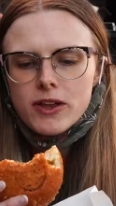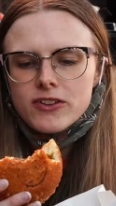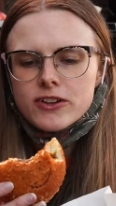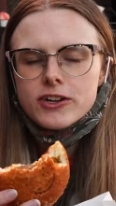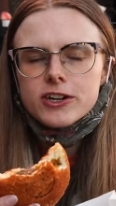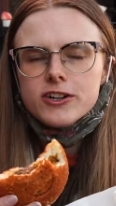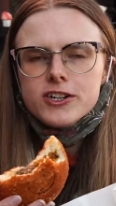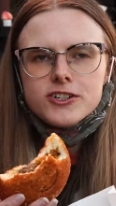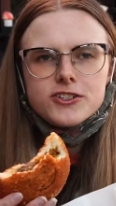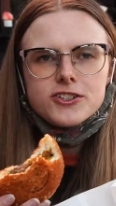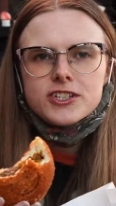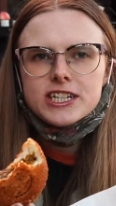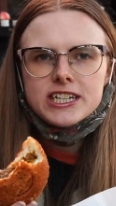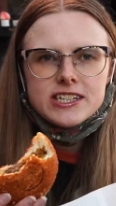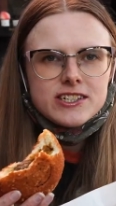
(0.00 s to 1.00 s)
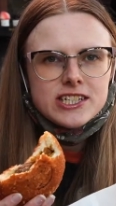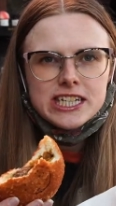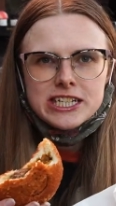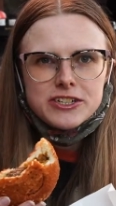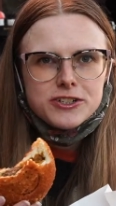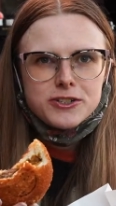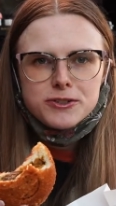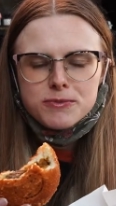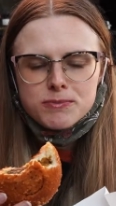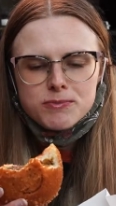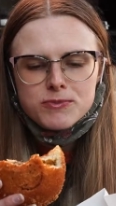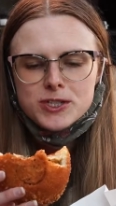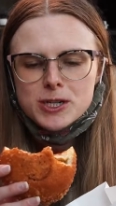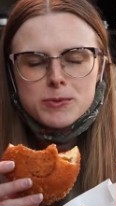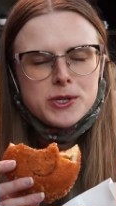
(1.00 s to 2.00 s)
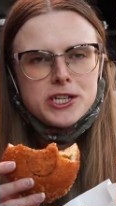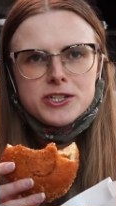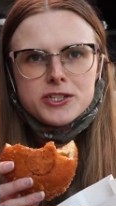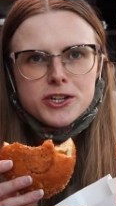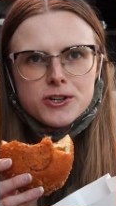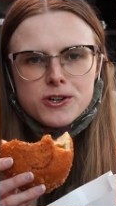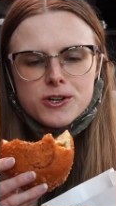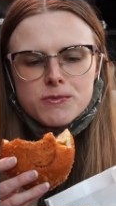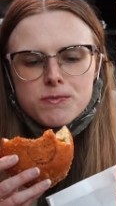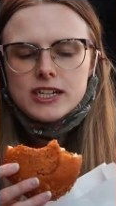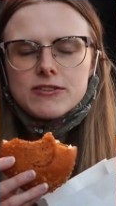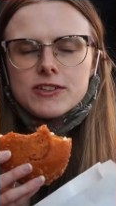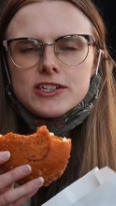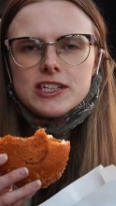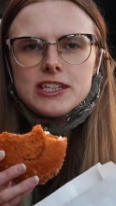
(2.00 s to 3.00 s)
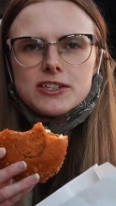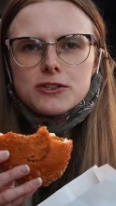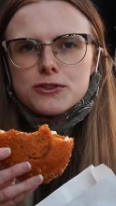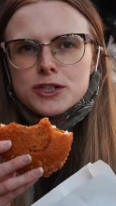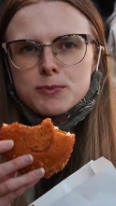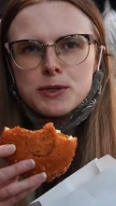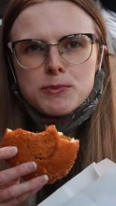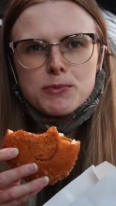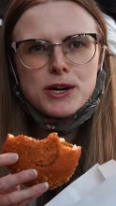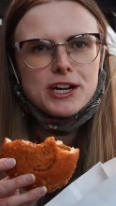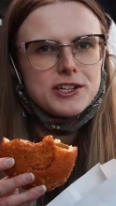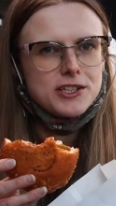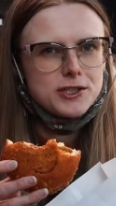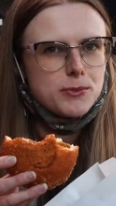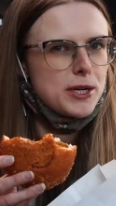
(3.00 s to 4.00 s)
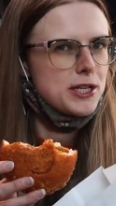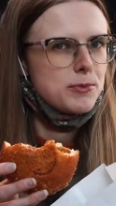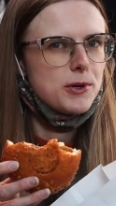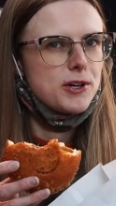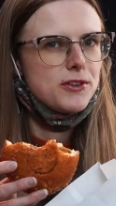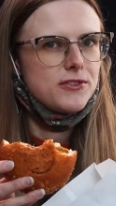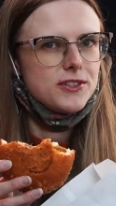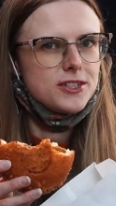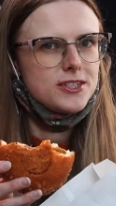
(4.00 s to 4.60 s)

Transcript: And the curry is just like a standard Japanese curry. Definitely the crispy bread is the best part of